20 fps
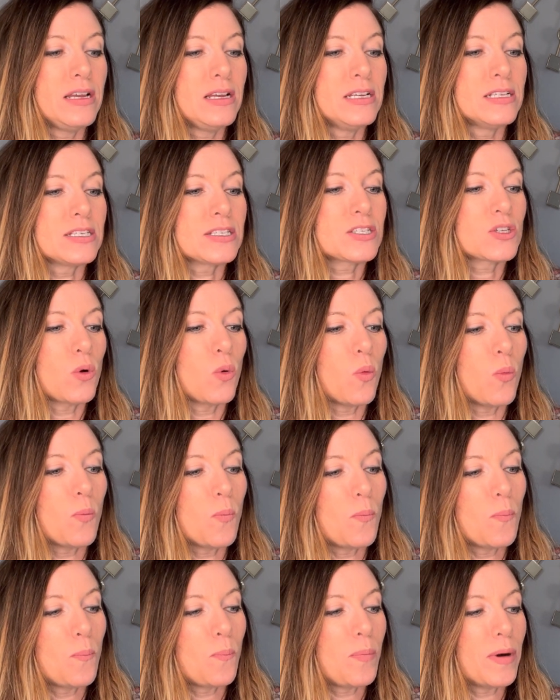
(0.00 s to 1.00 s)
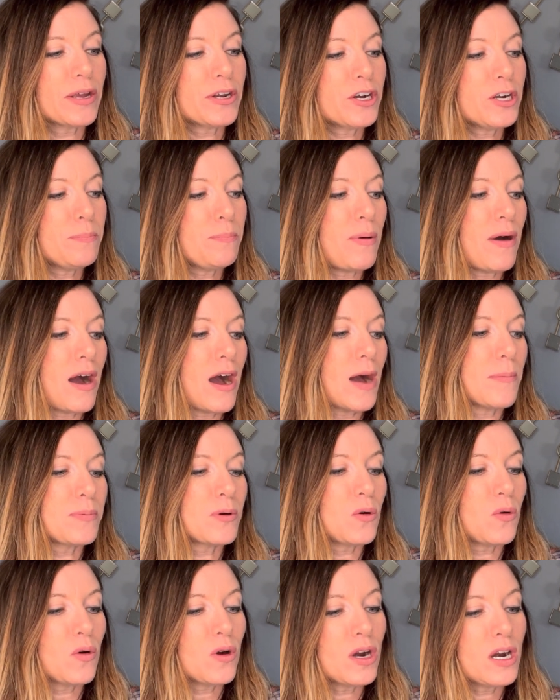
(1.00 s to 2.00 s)
So buttered
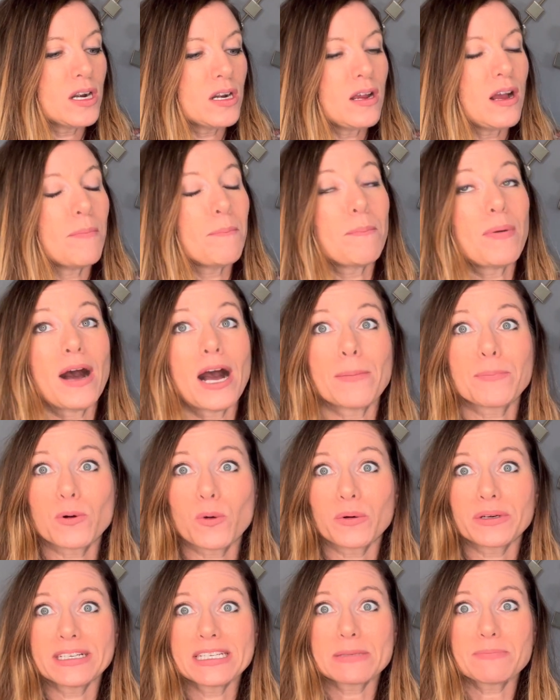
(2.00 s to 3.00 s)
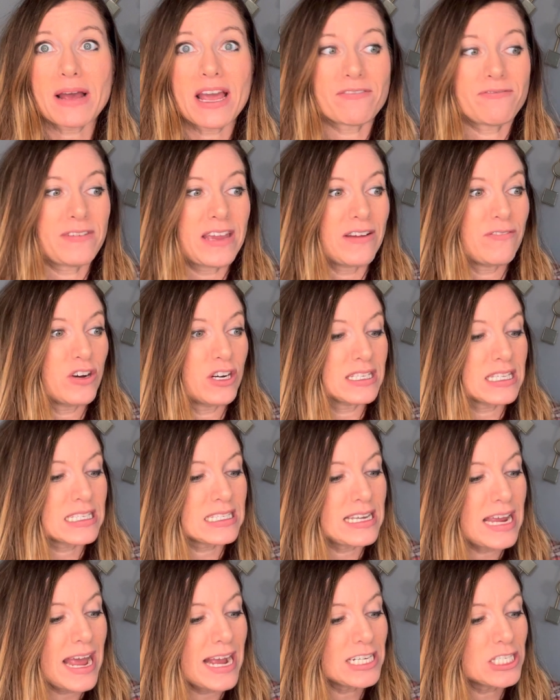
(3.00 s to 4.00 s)
popcorn. Popcorn is my favorite
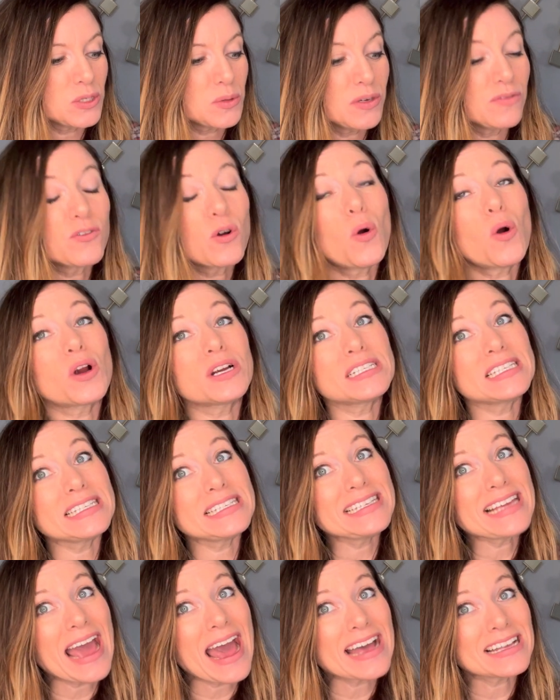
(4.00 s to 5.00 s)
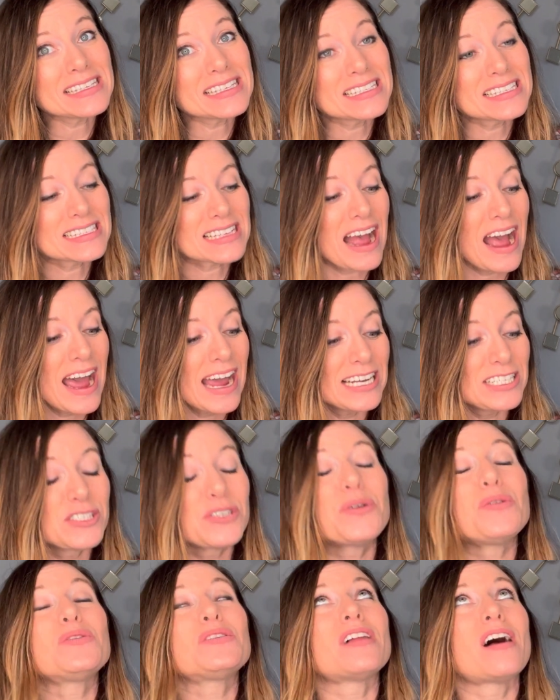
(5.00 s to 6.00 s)
snack. So of course, yes, I
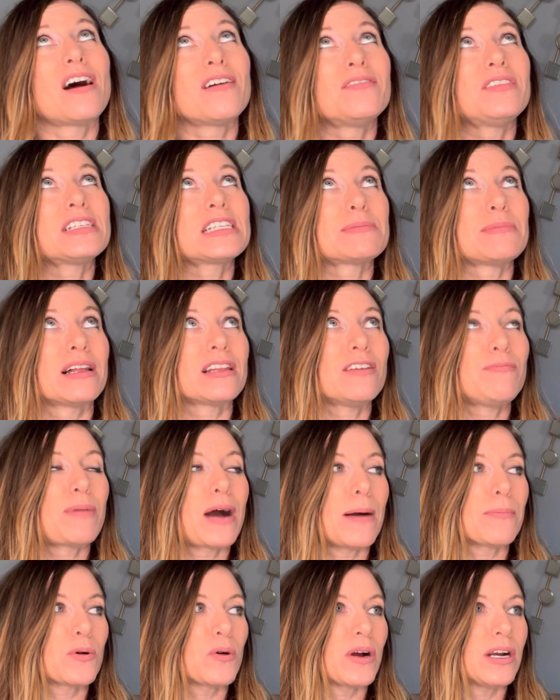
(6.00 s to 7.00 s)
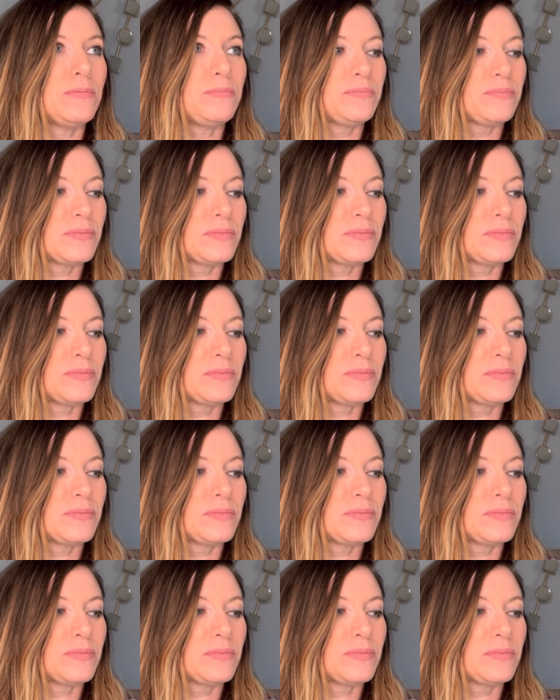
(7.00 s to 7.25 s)
do love the smell of popcorn.